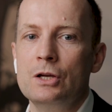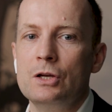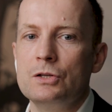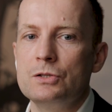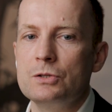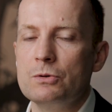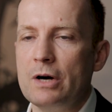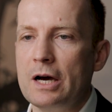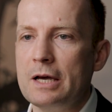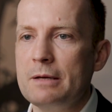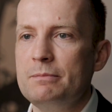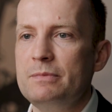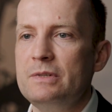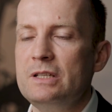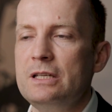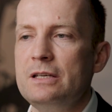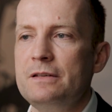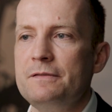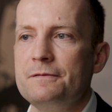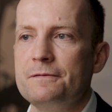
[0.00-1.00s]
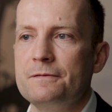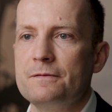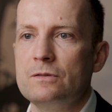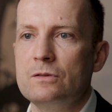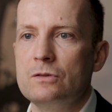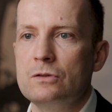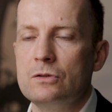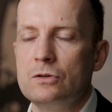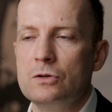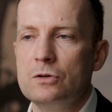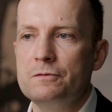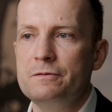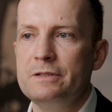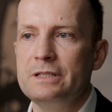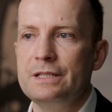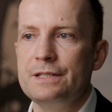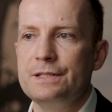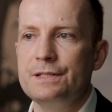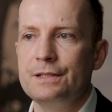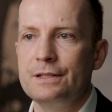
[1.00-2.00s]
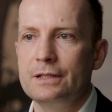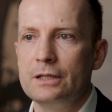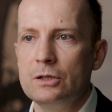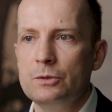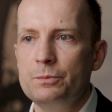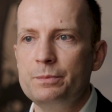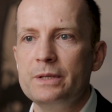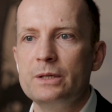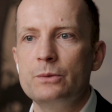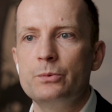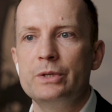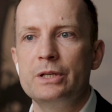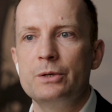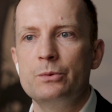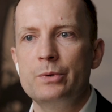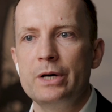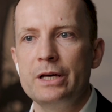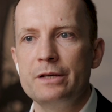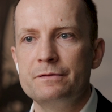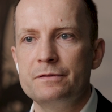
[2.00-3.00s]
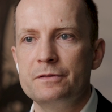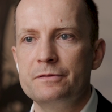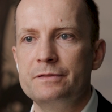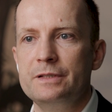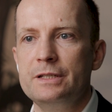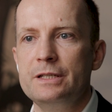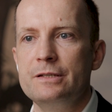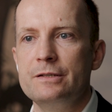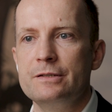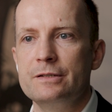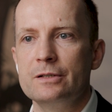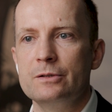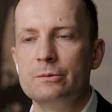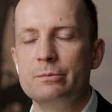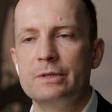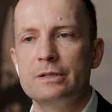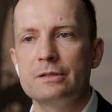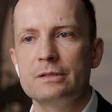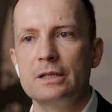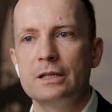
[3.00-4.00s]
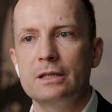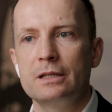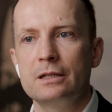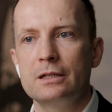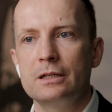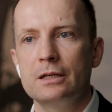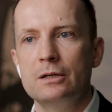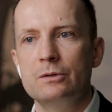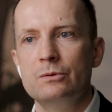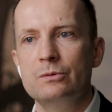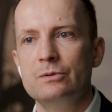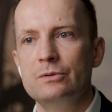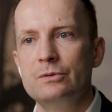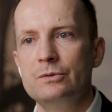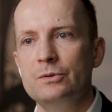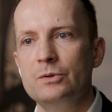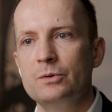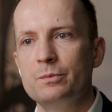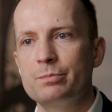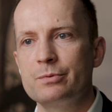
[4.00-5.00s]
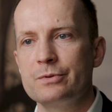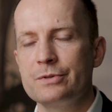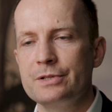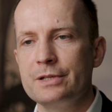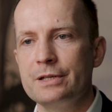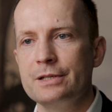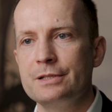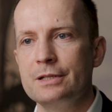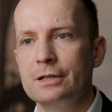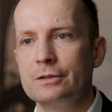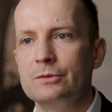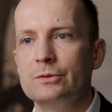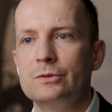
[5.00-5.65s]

So I believe COVID is helping with a wave of digital, because how do you process that?